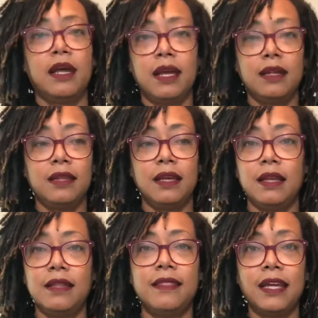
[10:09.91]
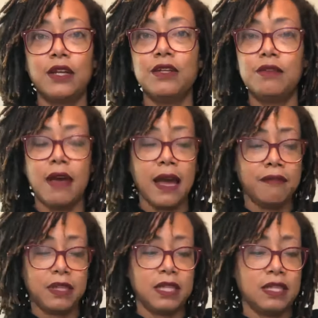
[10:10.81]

And then there you have it.